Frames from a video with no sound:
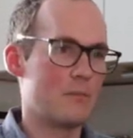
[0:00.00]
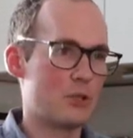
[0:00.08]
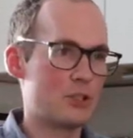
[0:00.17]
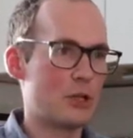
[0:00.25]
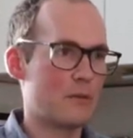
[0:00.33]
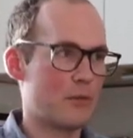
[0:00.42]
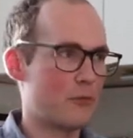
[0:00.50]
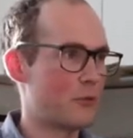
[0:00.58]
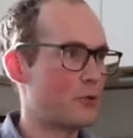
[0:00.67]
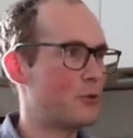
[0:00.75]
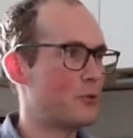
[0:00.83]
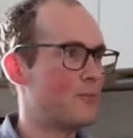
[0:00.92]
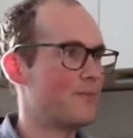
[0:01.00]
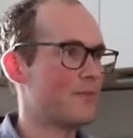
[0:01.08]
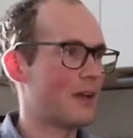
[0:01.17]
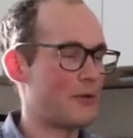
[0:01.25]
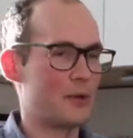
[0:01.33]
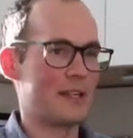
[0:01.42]
pushing through,
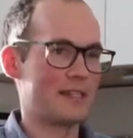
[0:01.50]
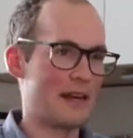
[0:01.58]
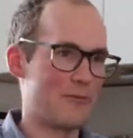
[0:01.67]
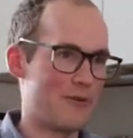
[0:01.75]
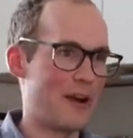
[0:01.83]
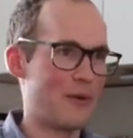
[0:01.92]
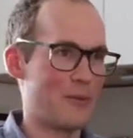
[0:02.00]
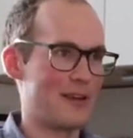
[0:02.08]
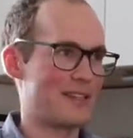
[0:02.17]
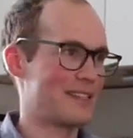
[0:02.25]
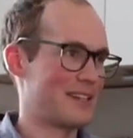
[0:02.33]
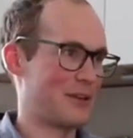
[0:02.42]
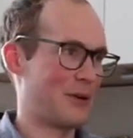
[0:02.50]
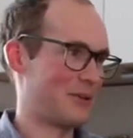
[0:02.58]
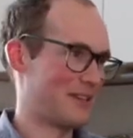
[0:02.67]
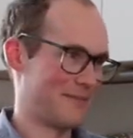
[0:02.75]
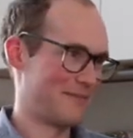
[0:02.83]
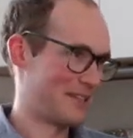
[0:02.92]
I realized how fun it was to go
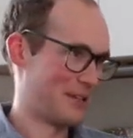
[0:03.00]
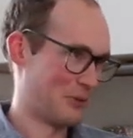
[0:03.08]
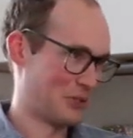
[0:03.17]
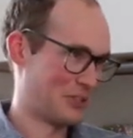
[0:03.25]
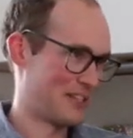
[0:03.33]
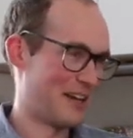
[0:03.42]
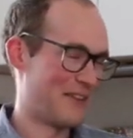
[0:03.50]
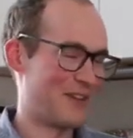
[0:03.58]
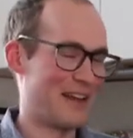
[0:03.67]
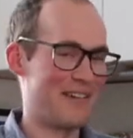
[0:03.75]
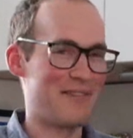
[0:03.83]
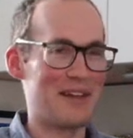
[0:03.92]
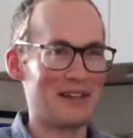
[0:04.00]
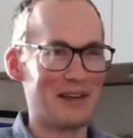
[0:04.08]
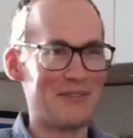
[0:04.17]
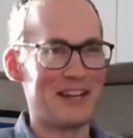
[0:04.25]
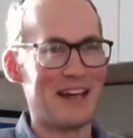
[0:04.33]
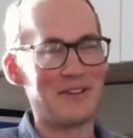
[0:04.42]
to social stuff, and I
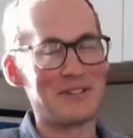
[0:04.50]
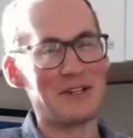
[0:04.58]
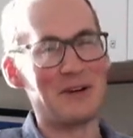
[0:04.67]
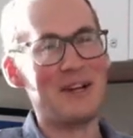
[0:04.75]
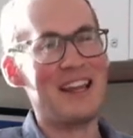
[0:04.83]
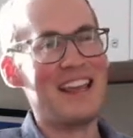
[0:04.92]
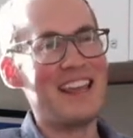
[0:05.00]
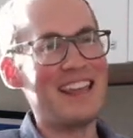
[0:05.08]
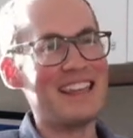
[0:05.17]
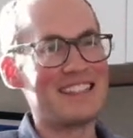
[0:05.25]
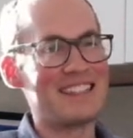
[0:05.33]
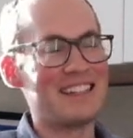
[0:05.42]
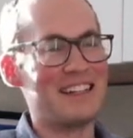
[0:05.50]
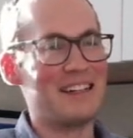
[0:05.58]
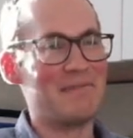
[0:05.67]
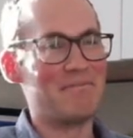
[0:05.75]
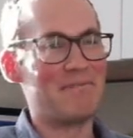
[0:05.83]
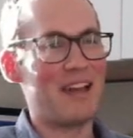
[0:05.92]
love it now. So it's,
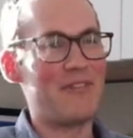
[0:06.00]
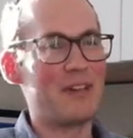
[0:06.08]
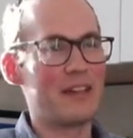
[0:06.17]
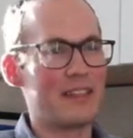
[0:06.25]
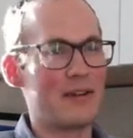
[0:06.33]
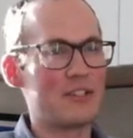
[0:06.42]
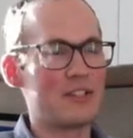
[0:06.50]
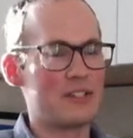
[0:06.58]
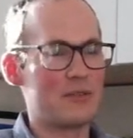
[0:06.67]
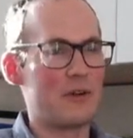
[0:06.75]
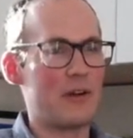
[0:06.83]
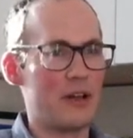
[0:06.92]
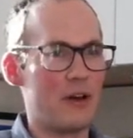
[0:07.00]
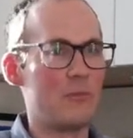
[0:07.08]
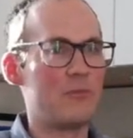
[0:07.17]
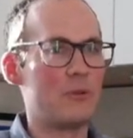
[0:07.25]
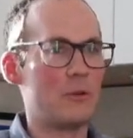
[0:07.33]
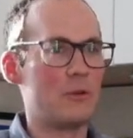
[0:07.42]
I feel like that was just a very
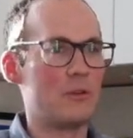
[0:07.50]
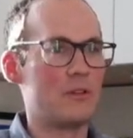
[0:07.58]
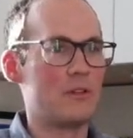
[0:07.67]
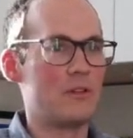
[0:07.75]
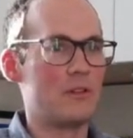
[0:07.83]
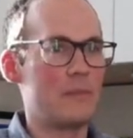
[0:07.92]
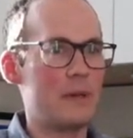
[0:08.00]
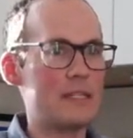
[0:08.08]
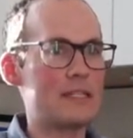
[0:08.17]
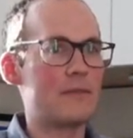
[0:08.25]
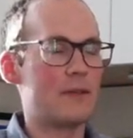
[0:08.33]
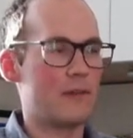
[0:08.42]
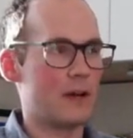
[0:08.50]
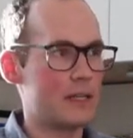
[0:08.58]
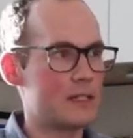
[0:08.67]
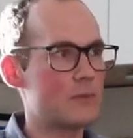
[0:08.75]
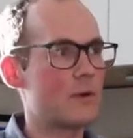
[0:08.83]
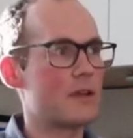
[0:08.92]
helpful piece of
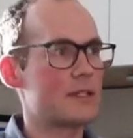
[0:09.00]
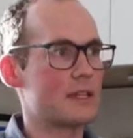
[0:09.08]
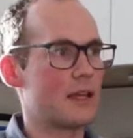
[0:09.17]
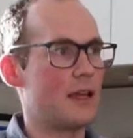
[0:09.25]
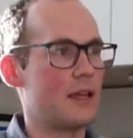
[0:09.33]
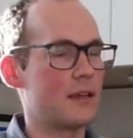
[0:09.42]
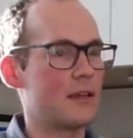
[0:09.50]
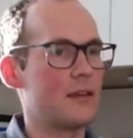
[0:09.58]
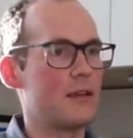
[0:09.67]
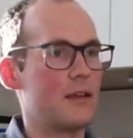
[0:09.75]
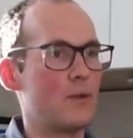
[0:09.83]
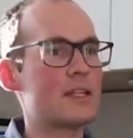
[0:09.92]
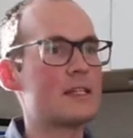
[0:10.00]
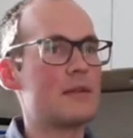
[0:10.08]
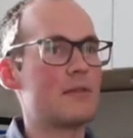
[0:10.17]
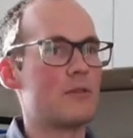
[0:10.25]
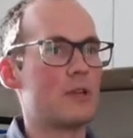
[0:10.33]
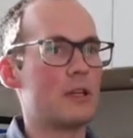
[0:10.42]
advice where it's like, it wasn't
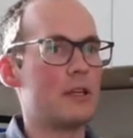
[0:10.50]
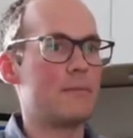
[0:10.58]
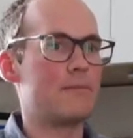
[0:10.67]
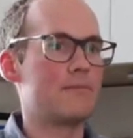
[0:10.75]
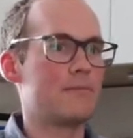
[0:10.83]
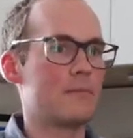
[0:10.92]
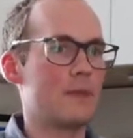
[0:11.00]
even really